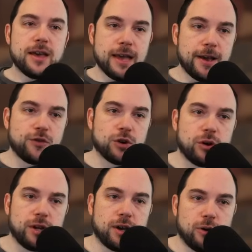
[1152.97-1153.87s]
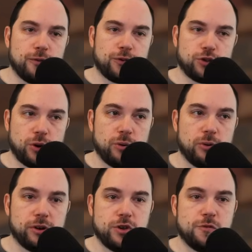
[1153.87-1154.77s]
if you're going to go for
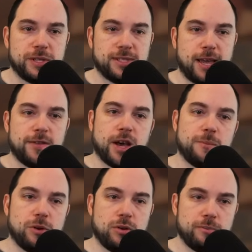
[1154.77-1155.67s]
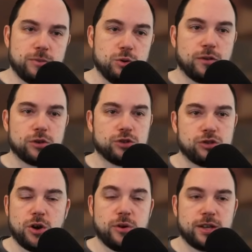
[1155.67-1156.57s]
Skogul and you've been saving up your universal
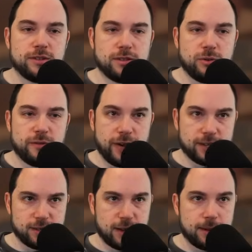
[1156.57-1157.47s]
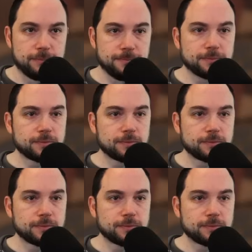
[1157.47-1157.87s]
tokens to invest in him,